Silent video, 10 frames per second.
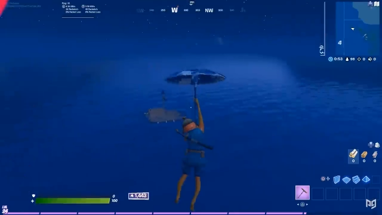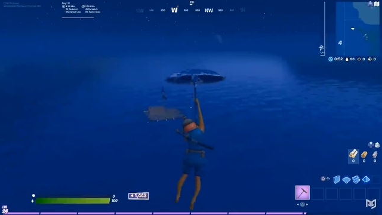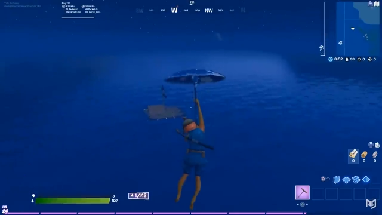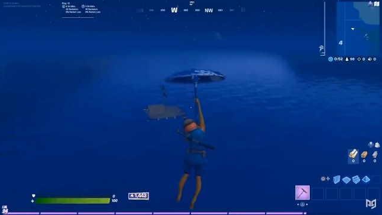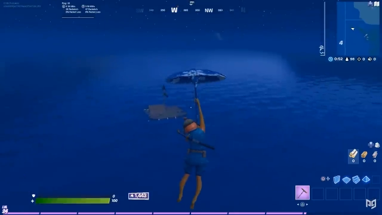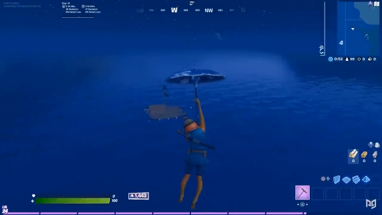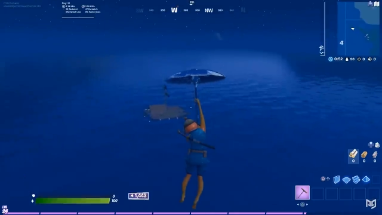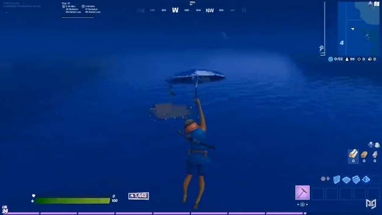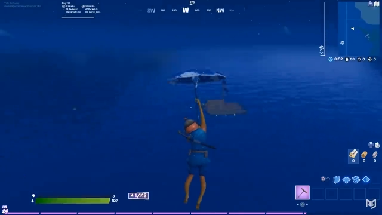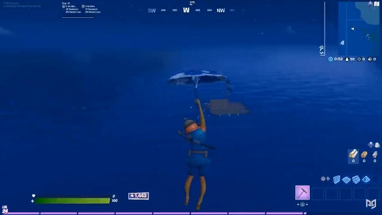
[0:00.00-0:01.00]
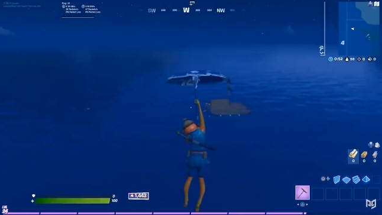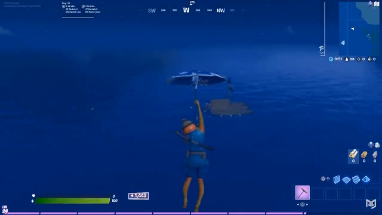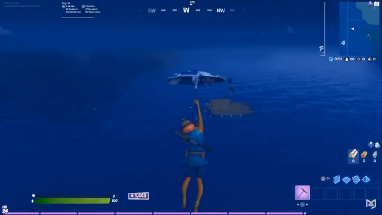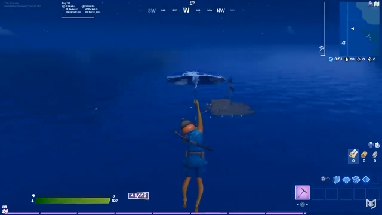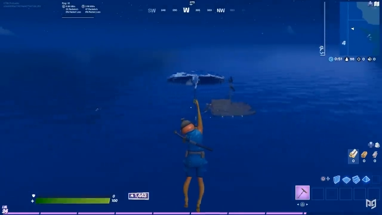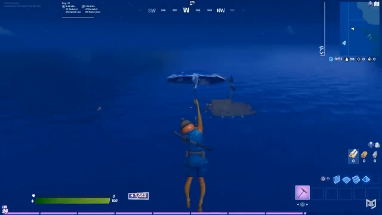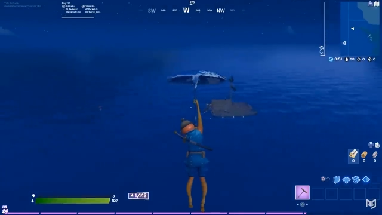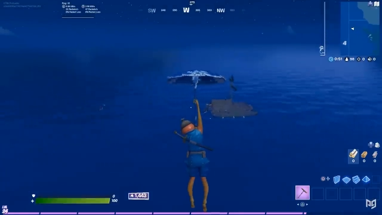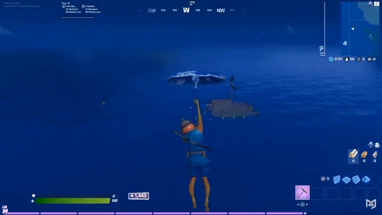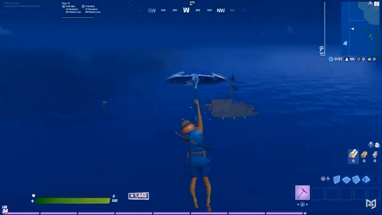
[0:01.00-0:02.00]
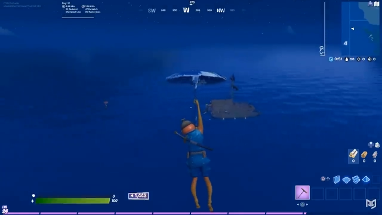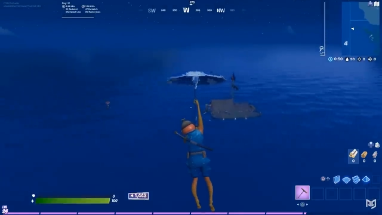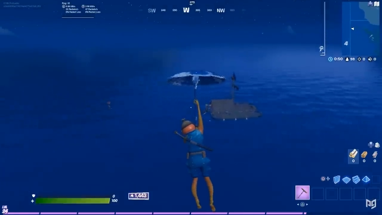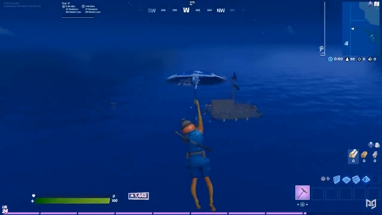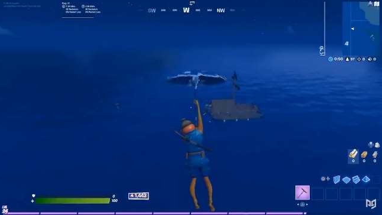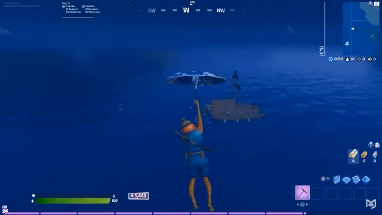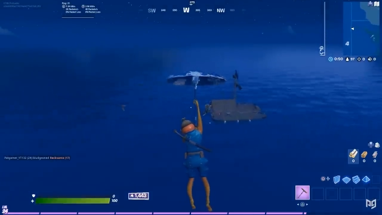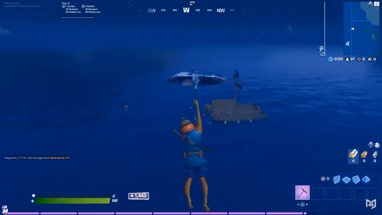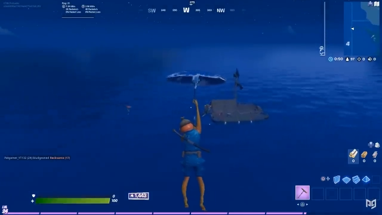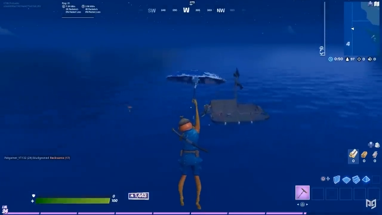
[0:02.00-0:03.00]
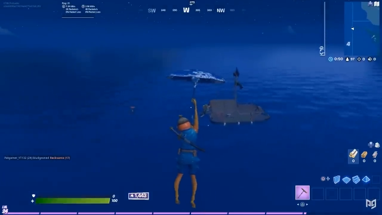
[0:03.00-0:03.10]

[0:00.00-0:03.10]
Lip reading: [unreadable: no face in view]